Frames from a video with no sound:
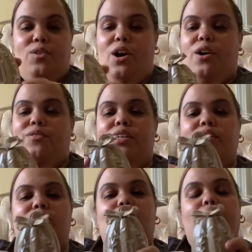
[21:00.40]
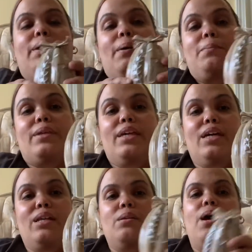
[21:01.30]
uh, this little
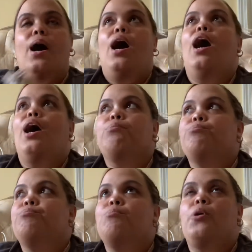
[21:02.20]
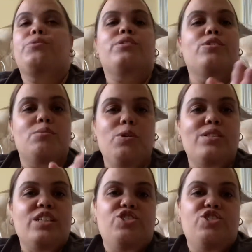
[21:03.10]
pumpkin. Um, most There's mostly